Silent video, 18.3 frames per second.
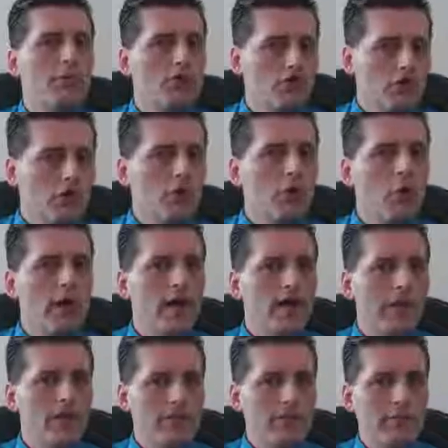Crude
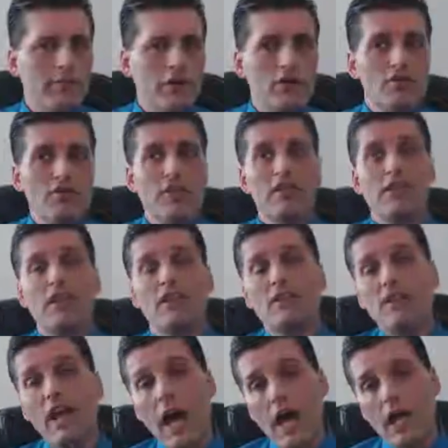oil is plunging.
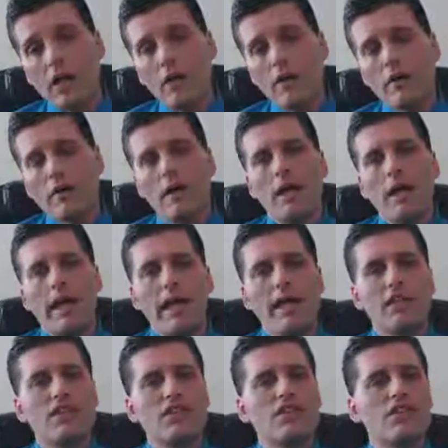The dollar
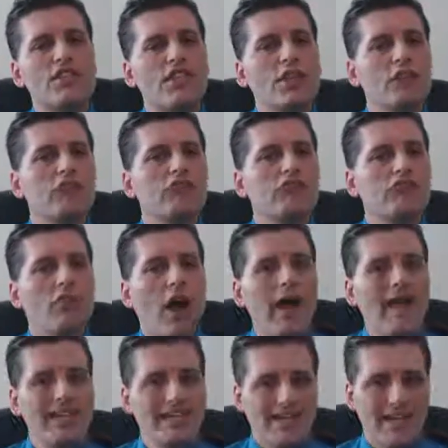is still
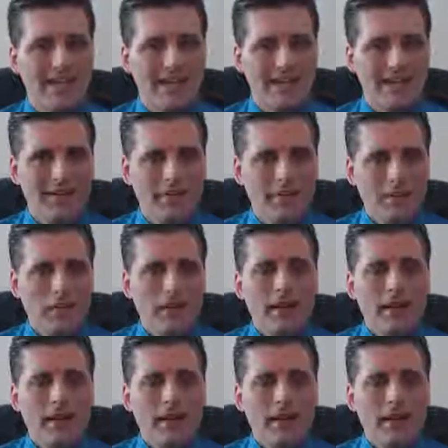rising.